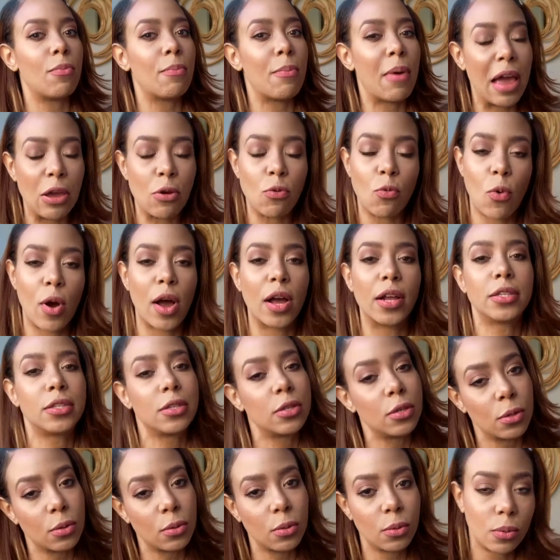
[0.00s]
you might want
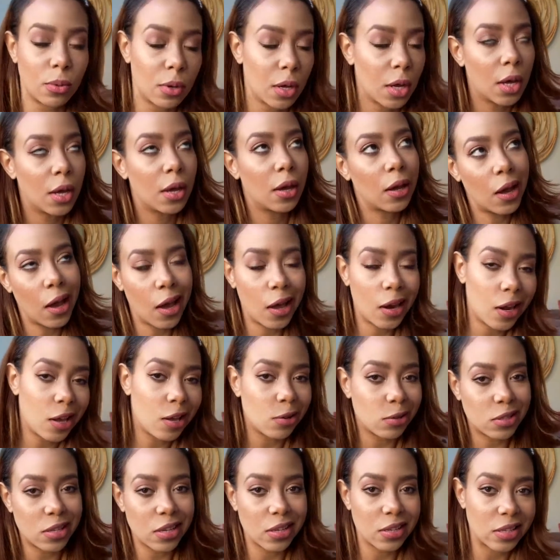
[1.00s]
to kind of
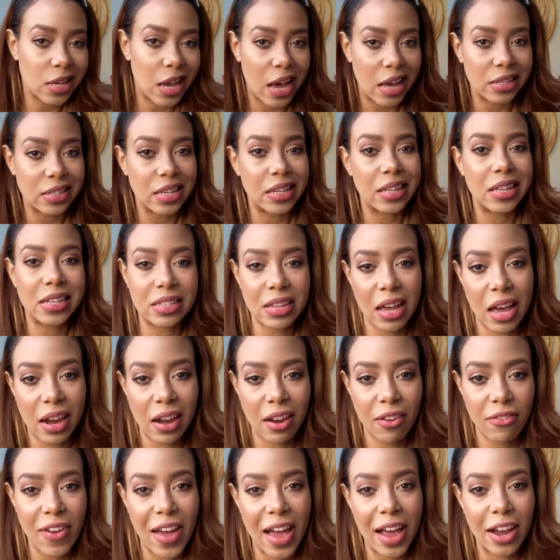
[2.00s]
use this as a
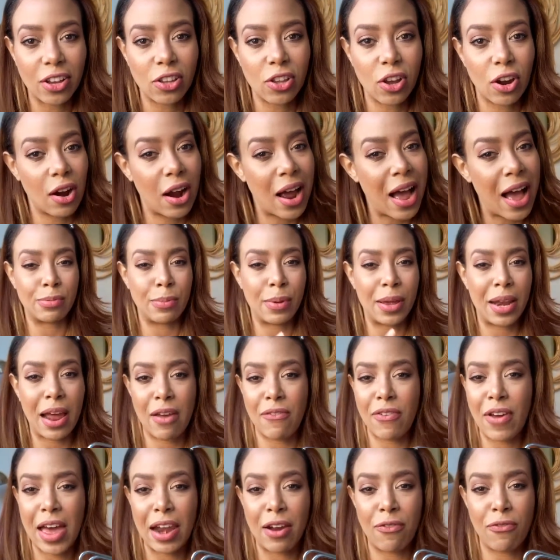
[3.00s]
deciding factor.
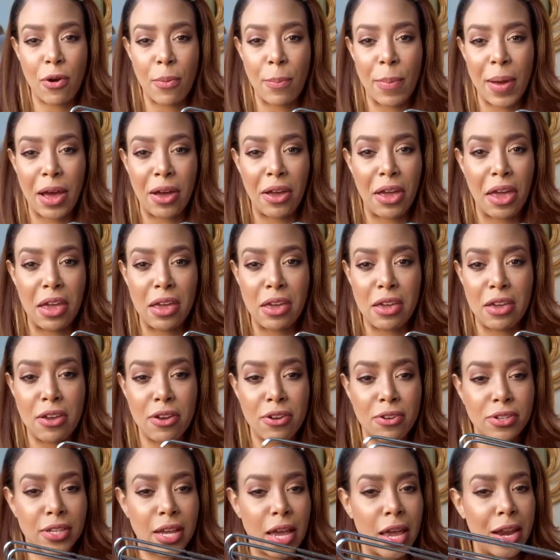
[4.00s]
I've had it for about 8
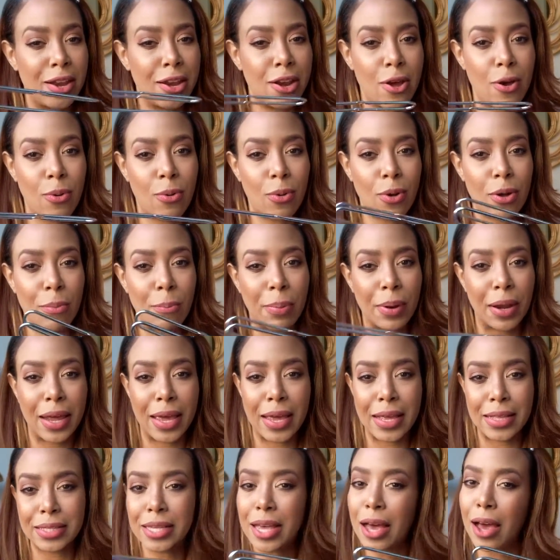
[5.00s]
years and no
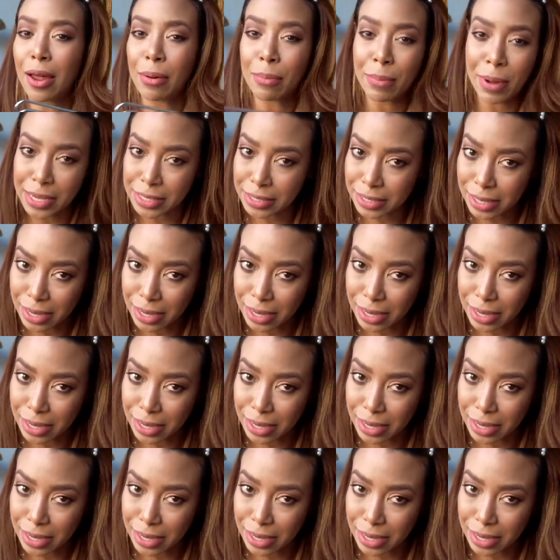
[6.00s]
complaints on my